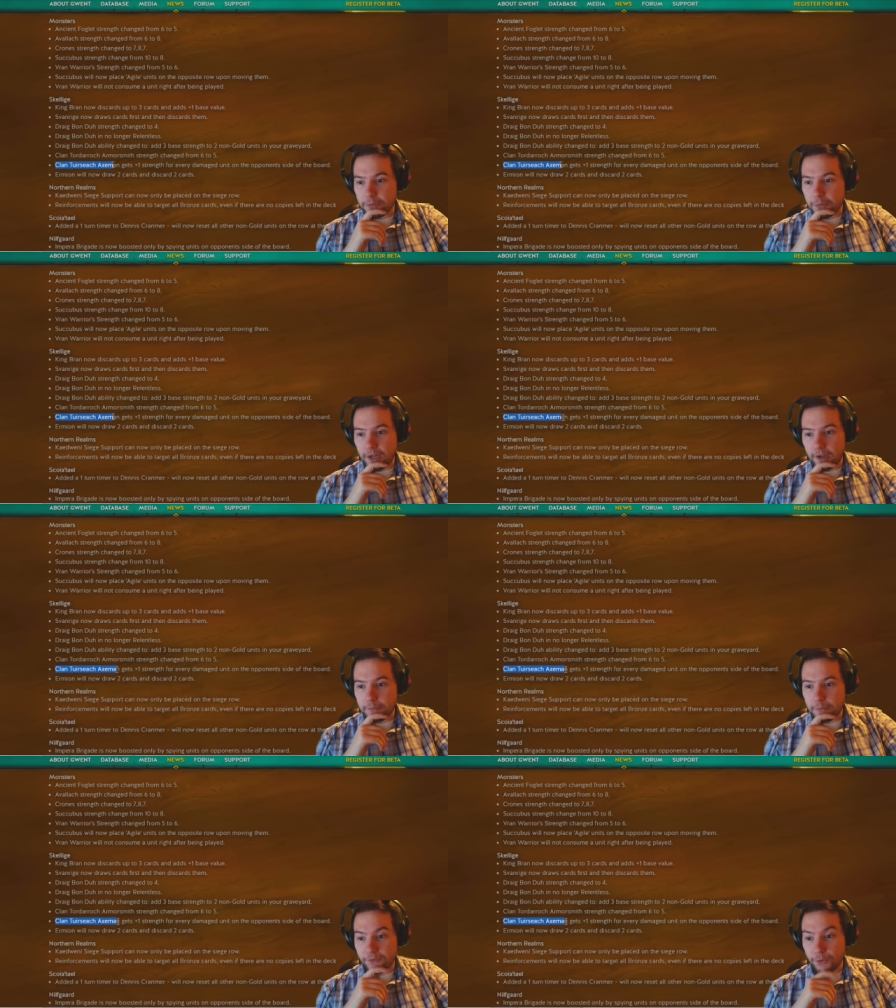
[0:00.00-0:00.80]

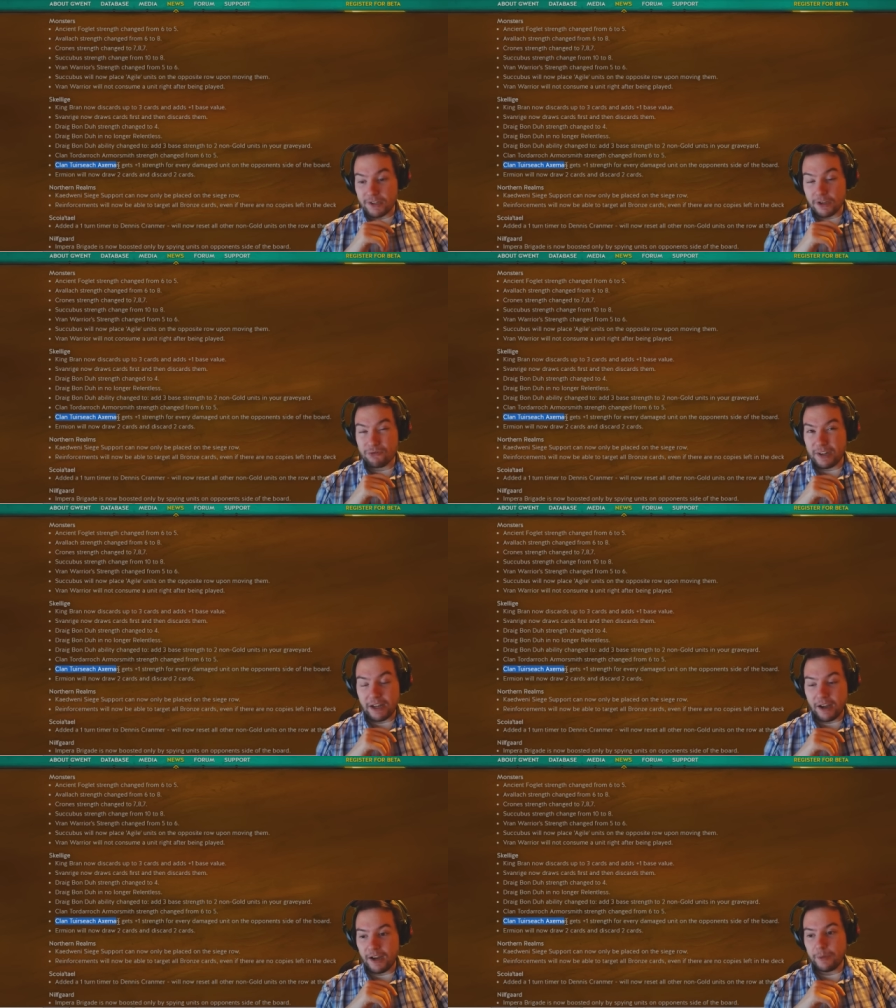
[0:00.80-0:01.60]
My voice goes really
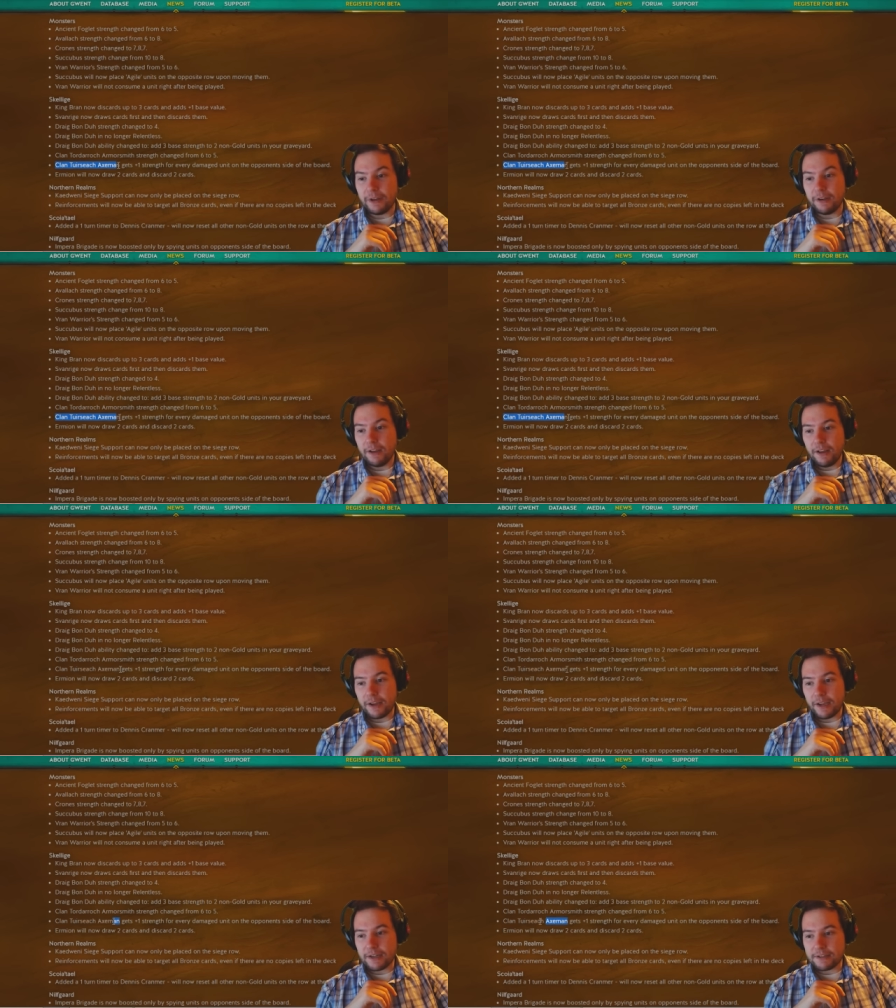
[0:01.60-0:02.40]
high when I
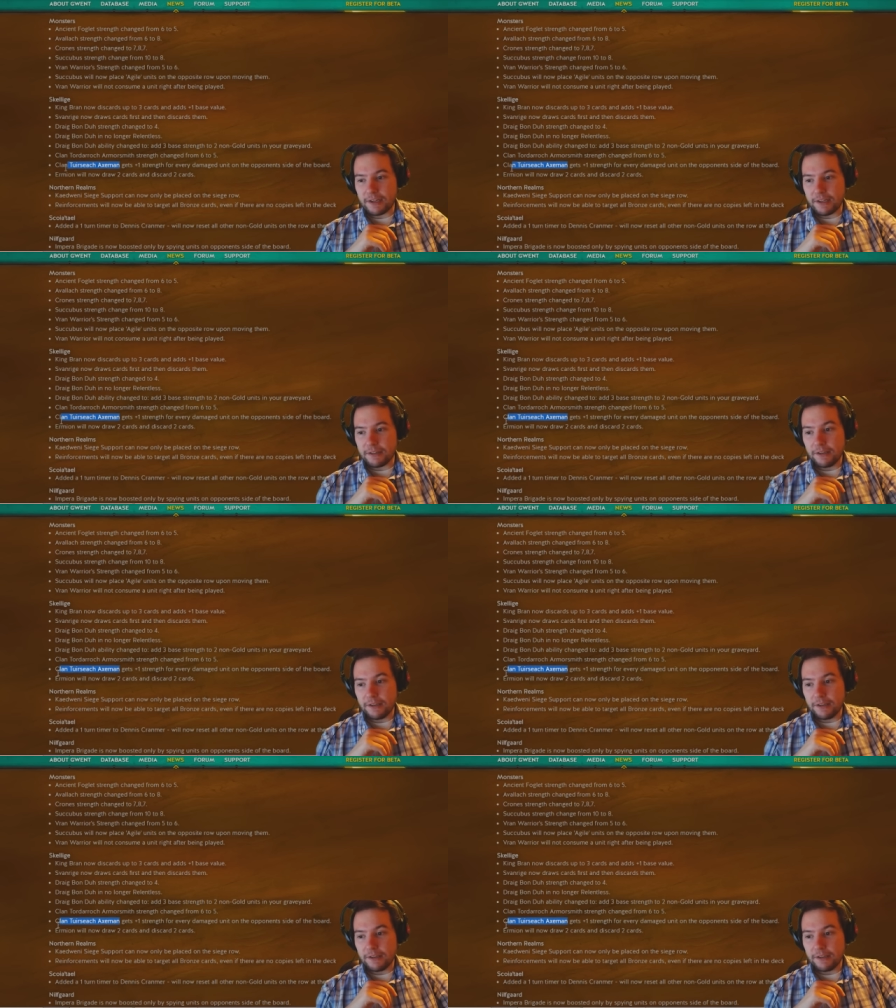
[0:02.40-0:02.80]
get excited.